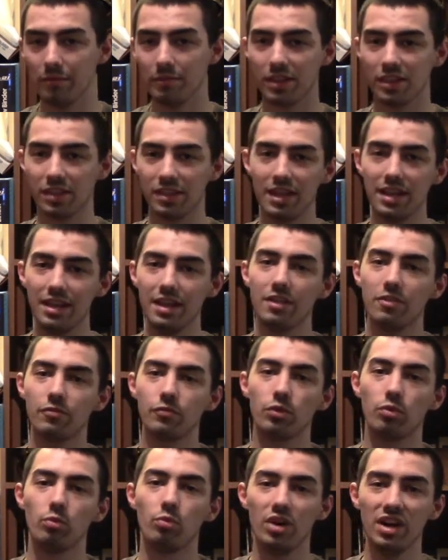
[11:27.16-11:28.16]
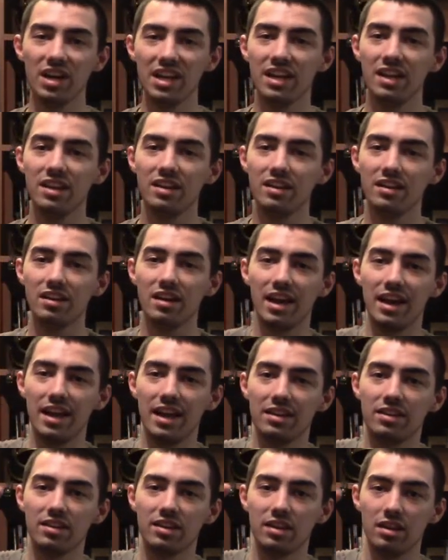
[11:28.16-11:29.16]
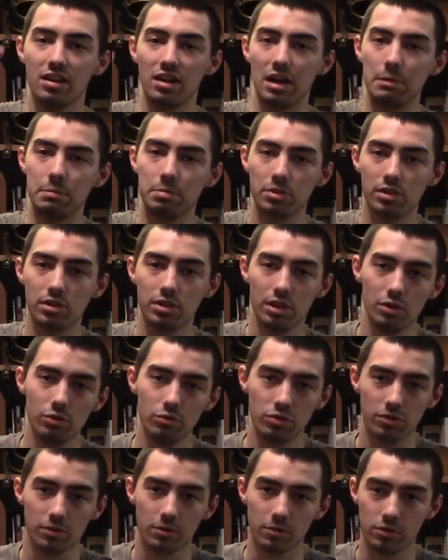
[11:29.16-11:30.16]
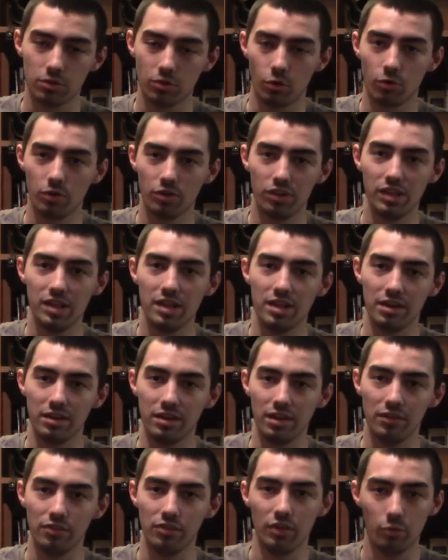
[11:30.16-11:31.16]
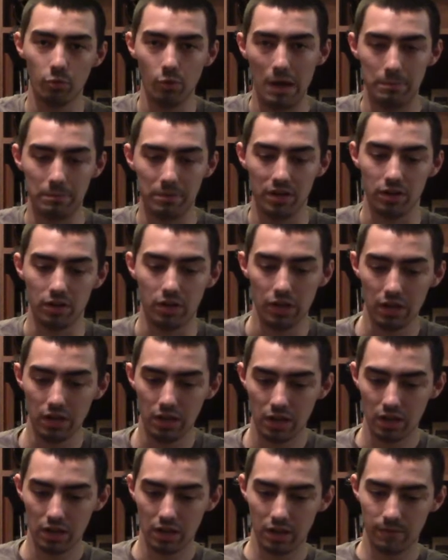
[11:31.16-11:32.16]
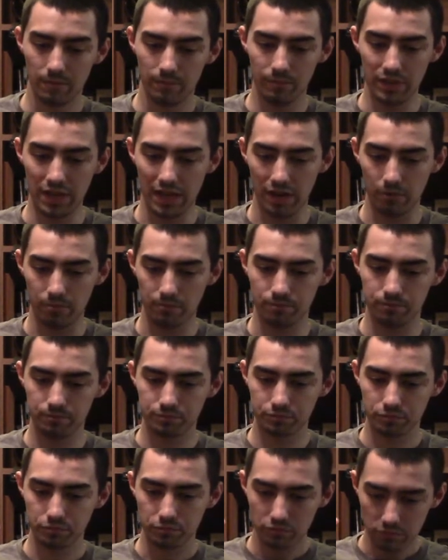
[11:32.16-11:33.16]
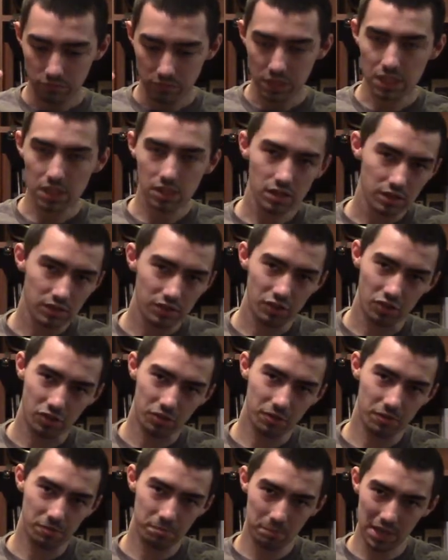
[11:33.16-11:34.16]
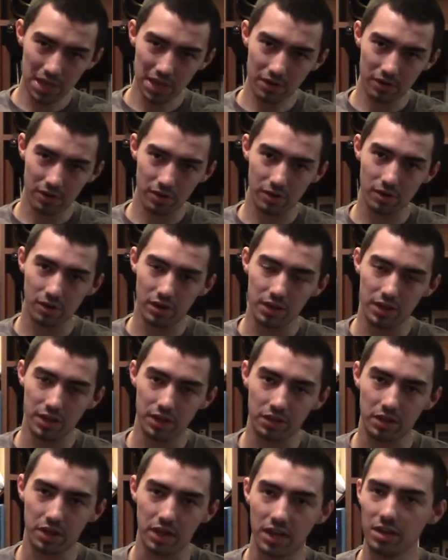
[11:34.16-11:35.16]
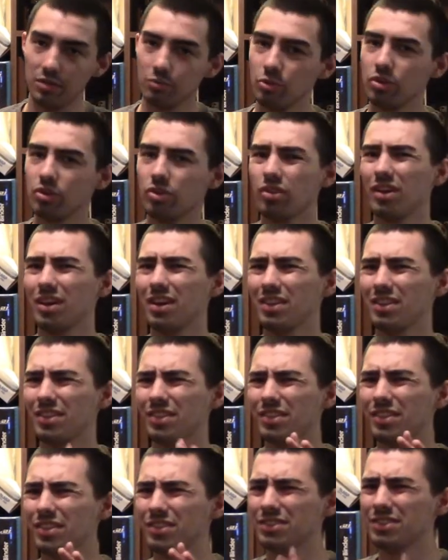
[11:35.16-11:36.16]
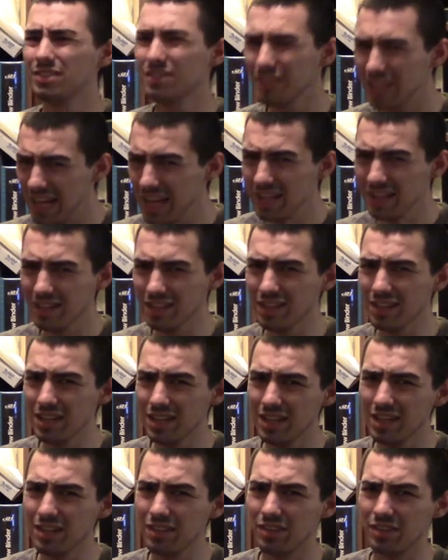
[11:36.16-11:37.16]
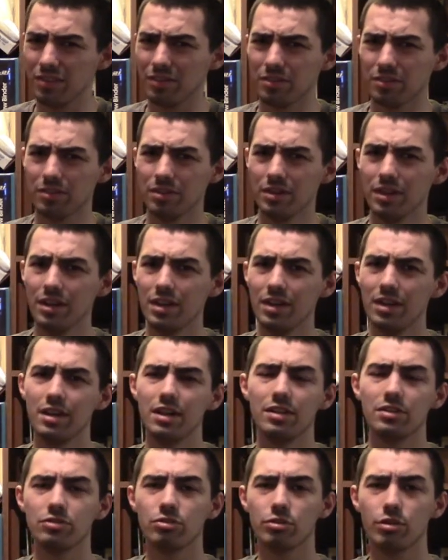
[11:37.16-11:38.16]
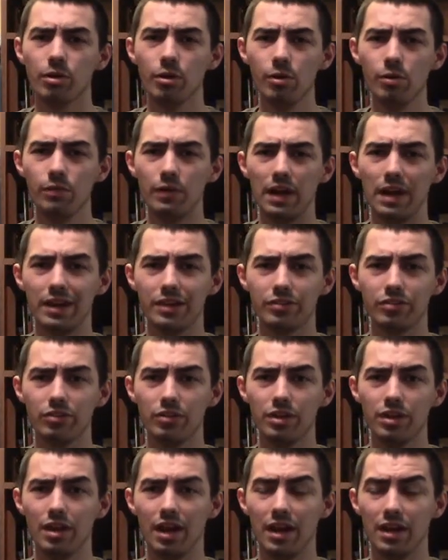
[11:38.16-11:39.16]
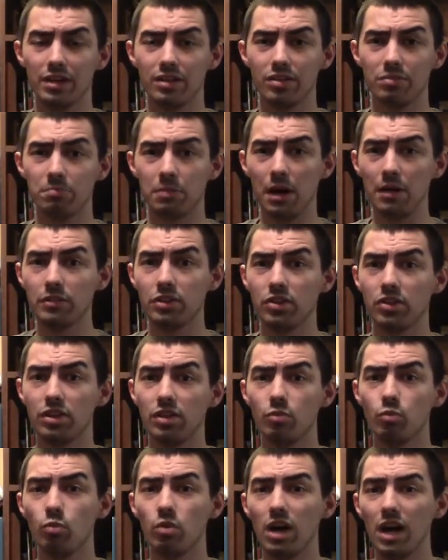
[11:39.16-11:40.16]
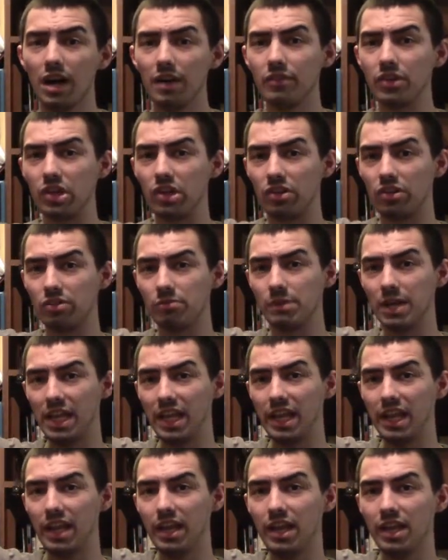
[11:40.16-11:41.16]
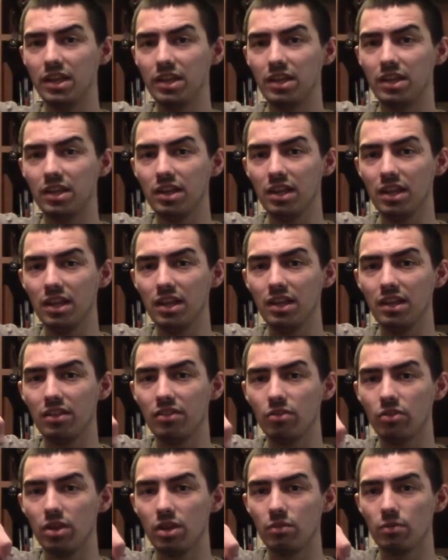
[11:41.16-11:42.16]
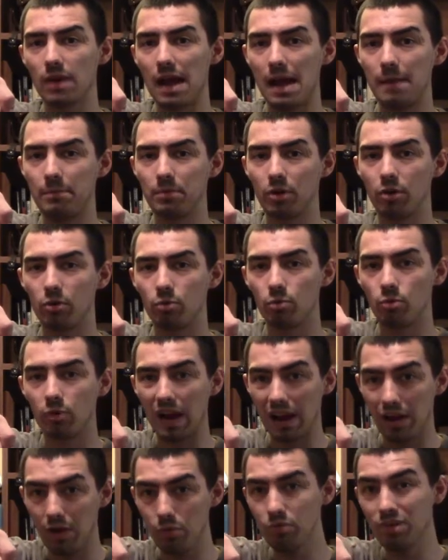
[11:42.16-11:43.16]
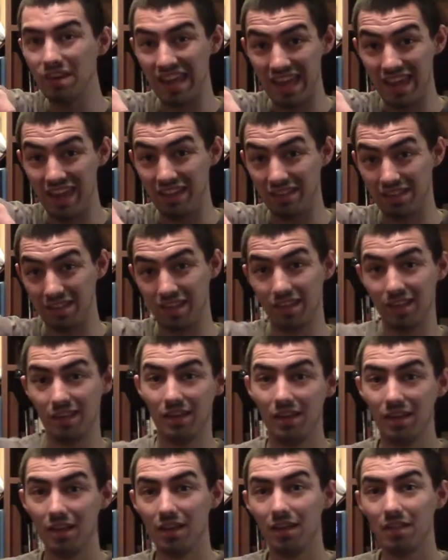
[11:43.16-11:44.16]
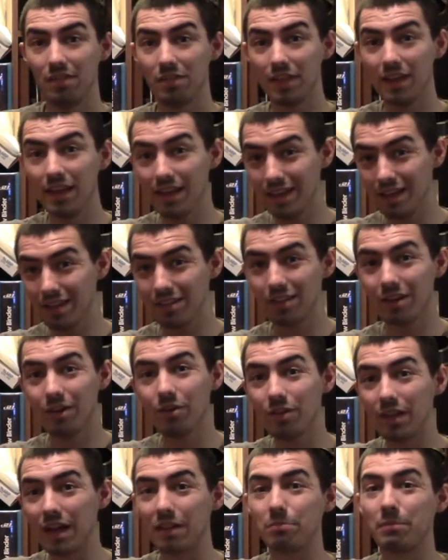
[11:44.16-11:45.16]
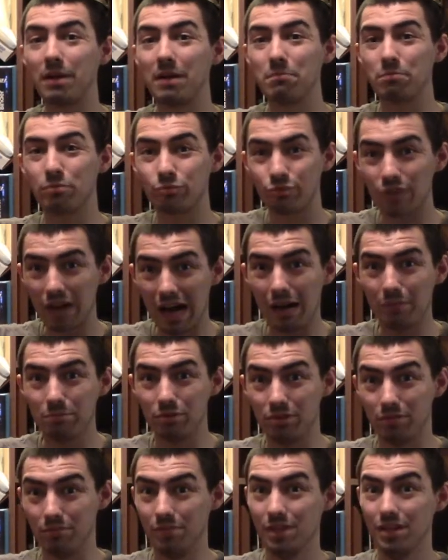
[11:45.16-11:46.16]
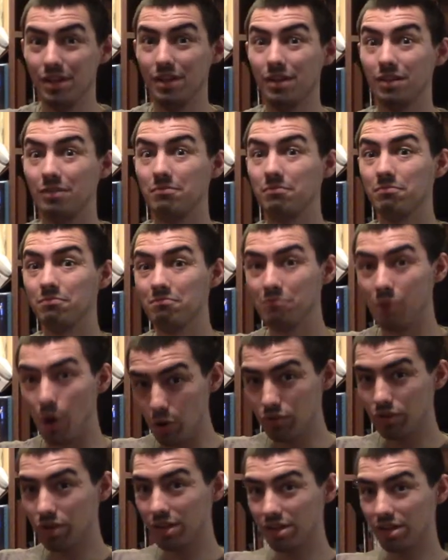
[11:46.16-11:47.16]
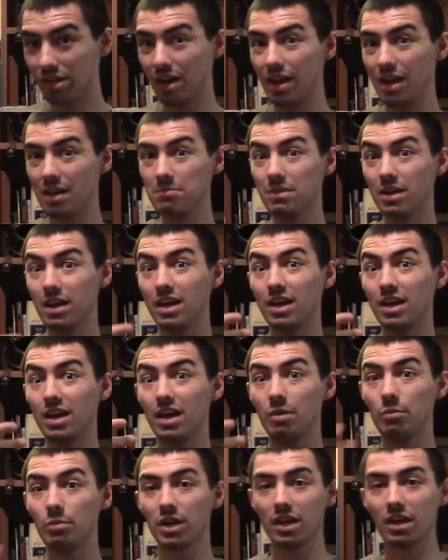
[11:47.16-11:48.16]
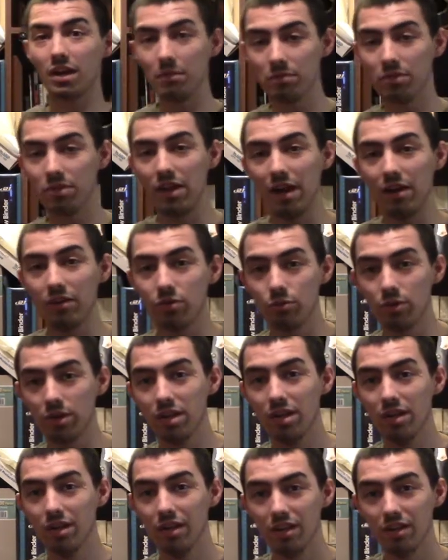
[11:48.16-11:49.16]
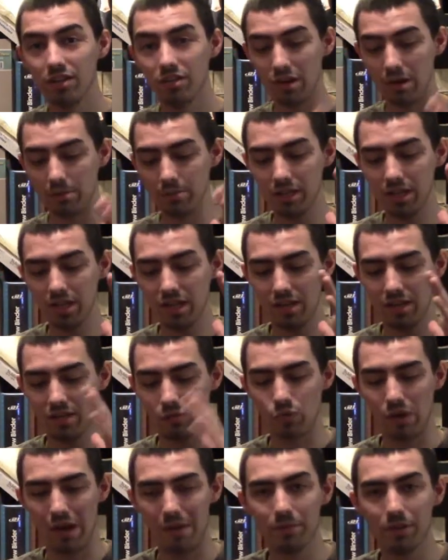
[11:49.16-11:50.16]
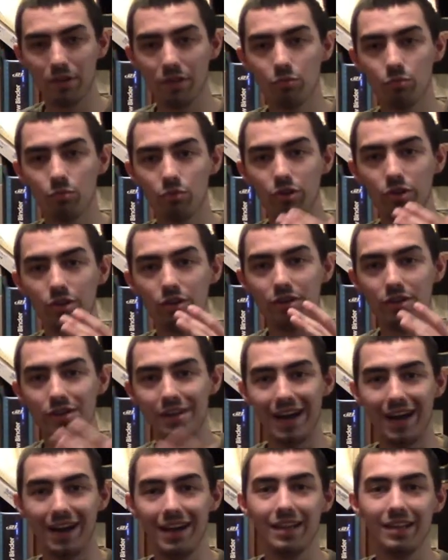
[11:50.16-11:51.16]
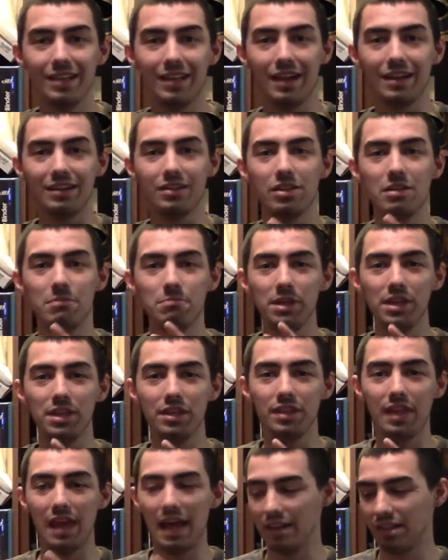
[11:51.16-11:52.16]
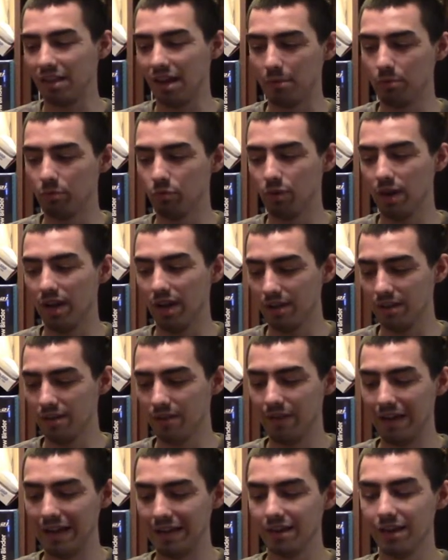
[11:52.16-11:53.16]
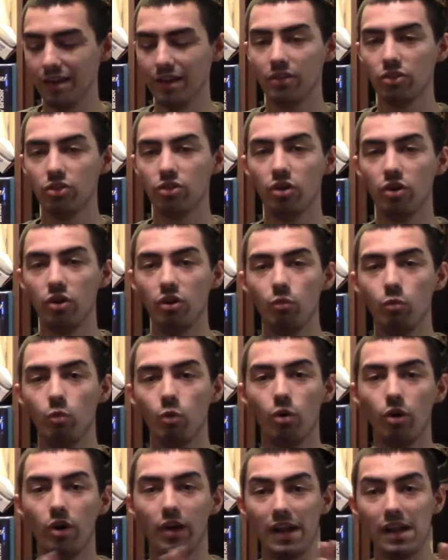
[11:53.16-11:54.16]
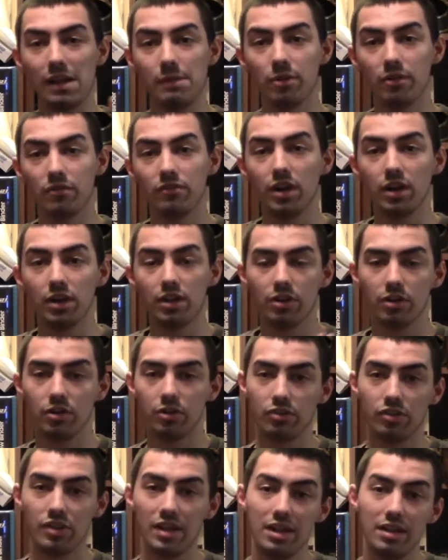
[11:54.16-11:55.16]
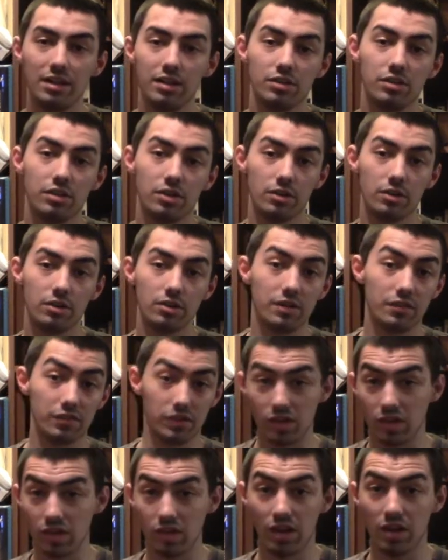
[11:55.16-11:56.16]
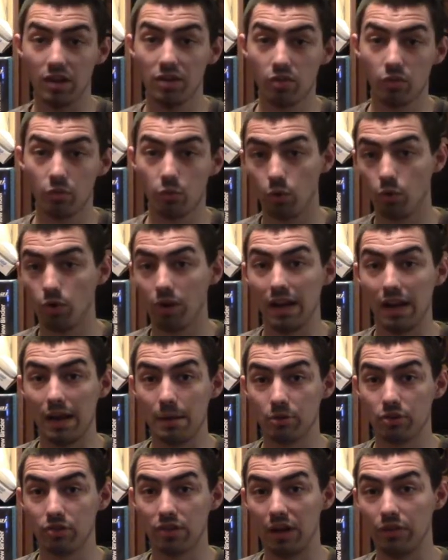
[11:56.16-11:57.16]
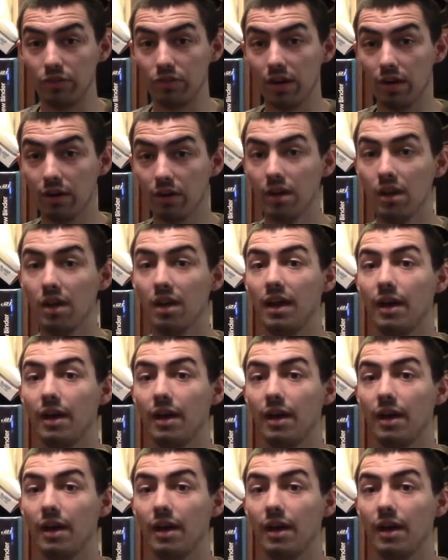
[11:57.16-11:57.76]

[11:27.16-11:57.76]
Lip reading: The thing is, for one-handed, I had to get up closer towards the end of the weapon. Now, the spear, on the other hand, was slightly easier. And in Truve, actually, I could probably see why, because my hand can easily wrap around it. Thing is, though, that's my problem. Most of the time, when it comes down to it, some of these weapons would not exactly be that type of way. In fact, the Warhammer, if none of you understand, there are different designs of Warhammers out there.